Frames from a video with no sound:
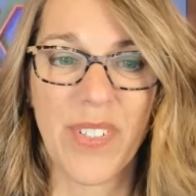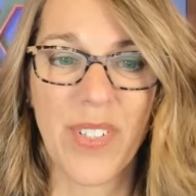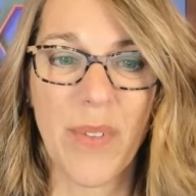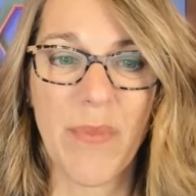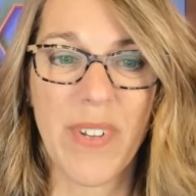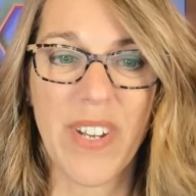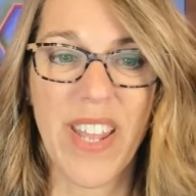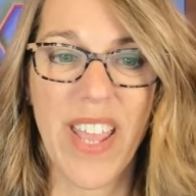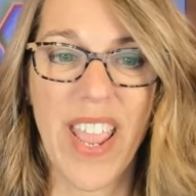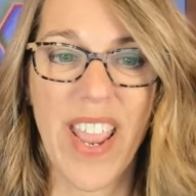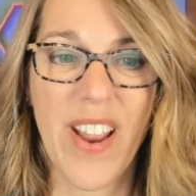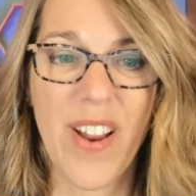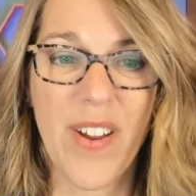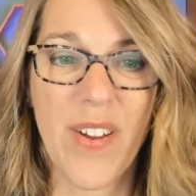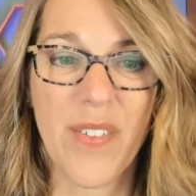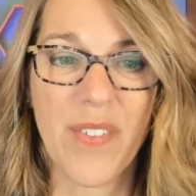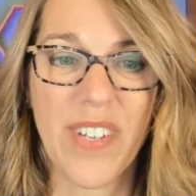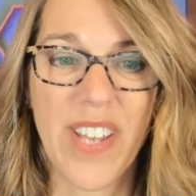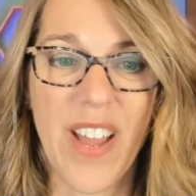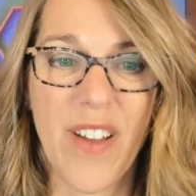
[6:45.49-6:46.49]
So I'm gonna
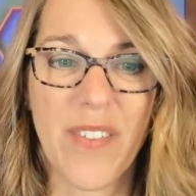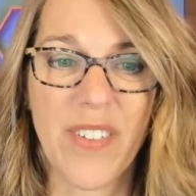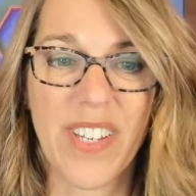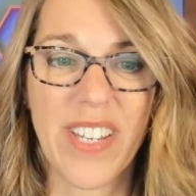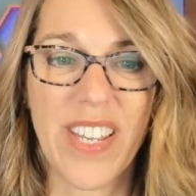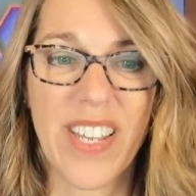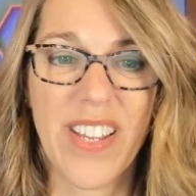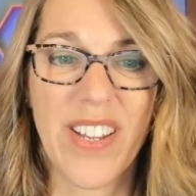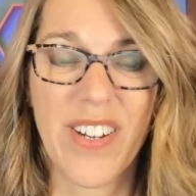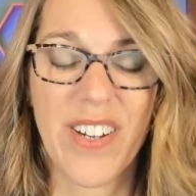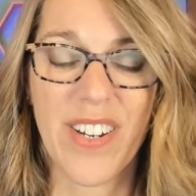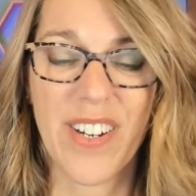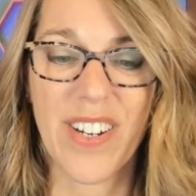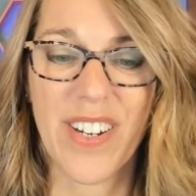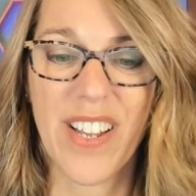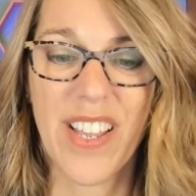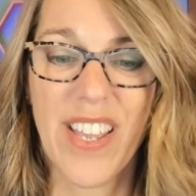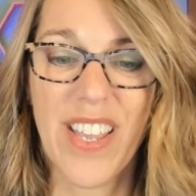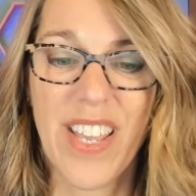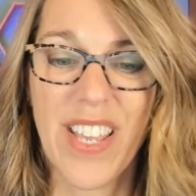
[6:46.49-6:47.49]
arrow down
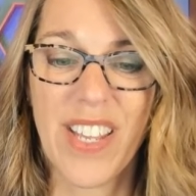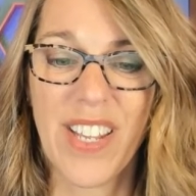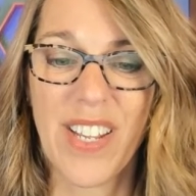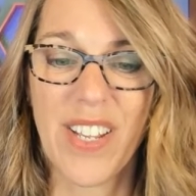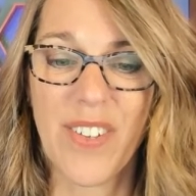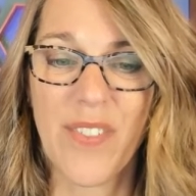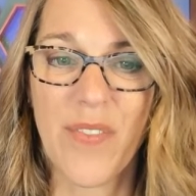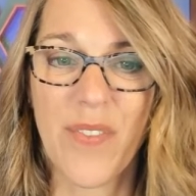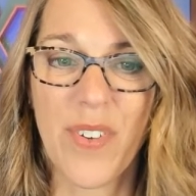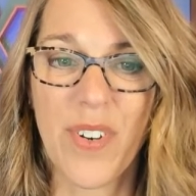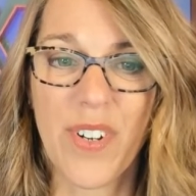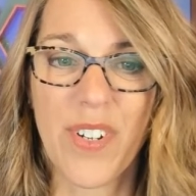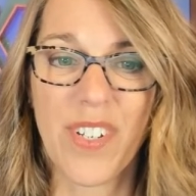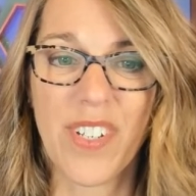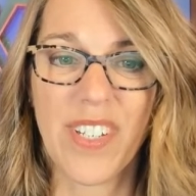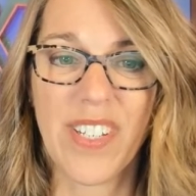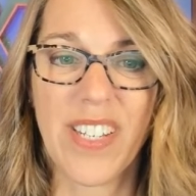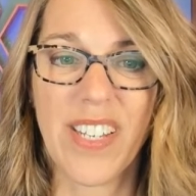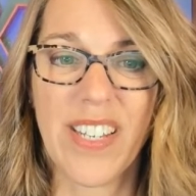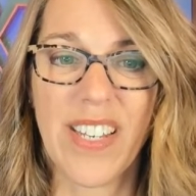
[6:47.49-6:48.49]
here convert
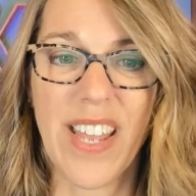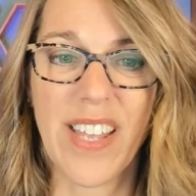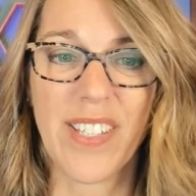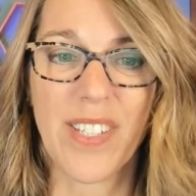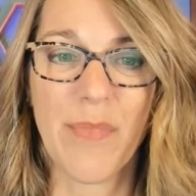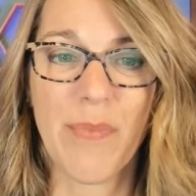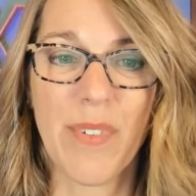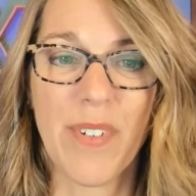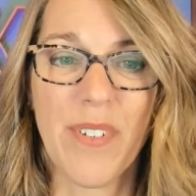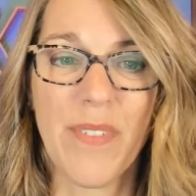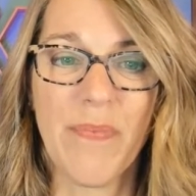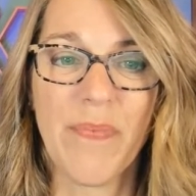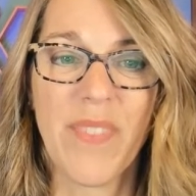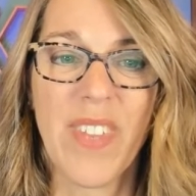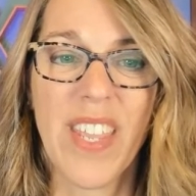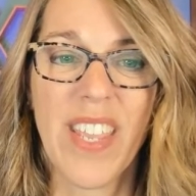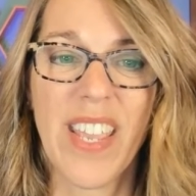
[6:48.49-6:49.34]
to decimal.